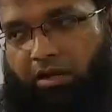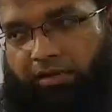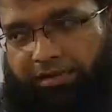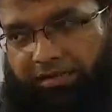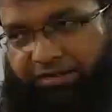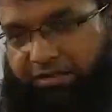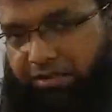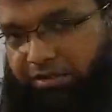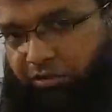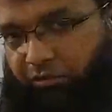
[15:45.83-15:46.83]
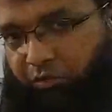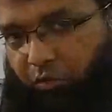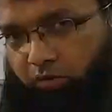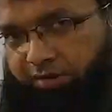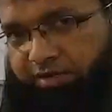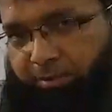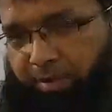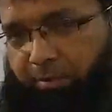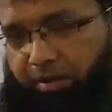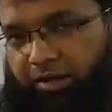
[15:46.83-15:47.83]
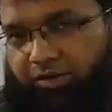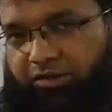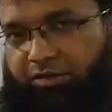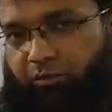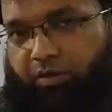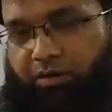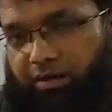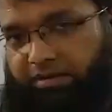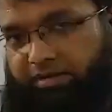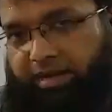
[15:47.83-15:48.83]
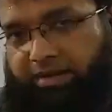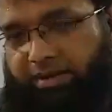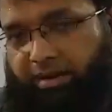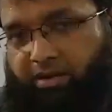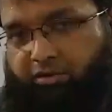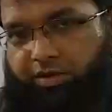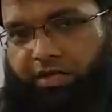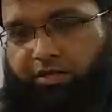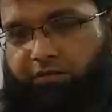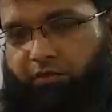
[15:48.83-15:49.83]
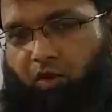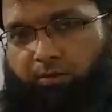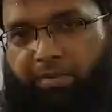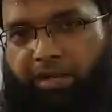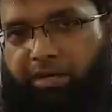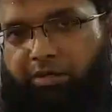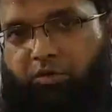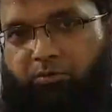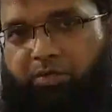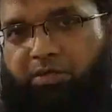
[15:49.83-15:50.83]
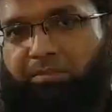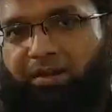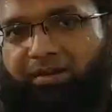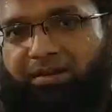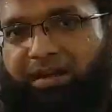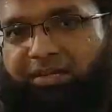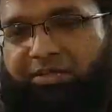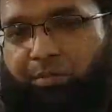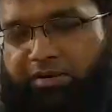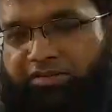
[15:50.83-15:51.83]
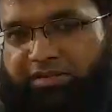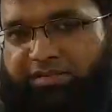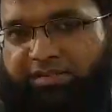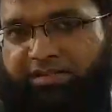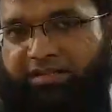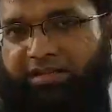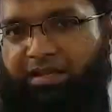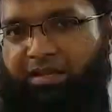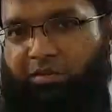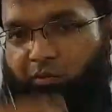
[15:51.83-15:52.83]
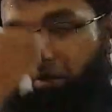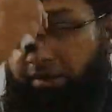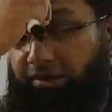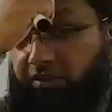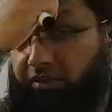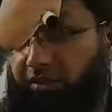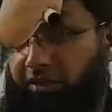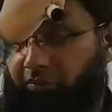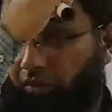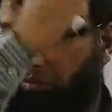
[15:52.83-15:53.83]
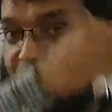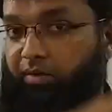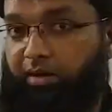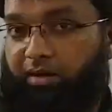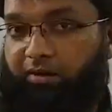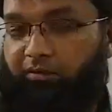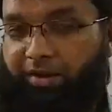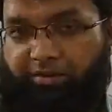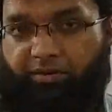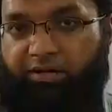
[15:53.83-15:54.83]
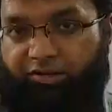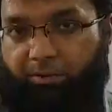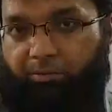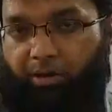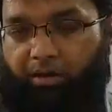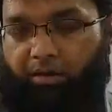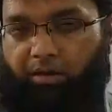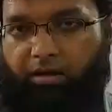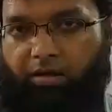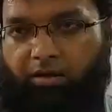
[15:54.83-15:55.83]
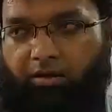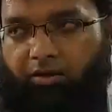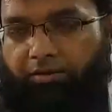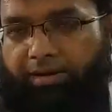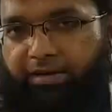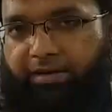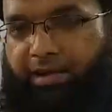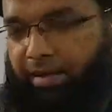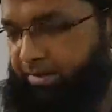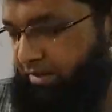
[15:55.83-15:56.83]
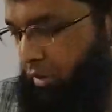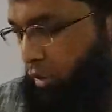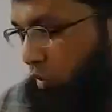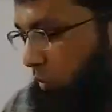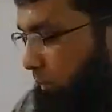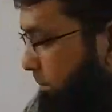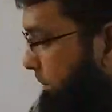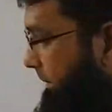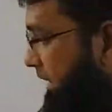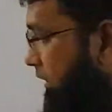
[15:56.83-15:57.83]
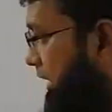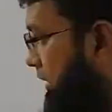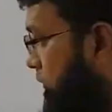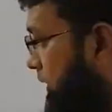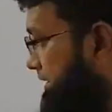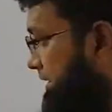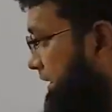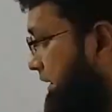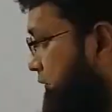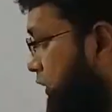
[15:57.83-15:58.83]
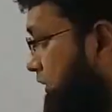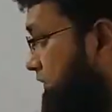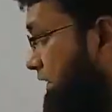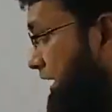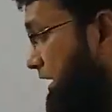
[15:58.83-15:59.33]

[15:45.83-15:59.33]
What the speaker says: the results of those experimentations were then transformed into mathematical expressions which involved vector algebra, all right? So which involved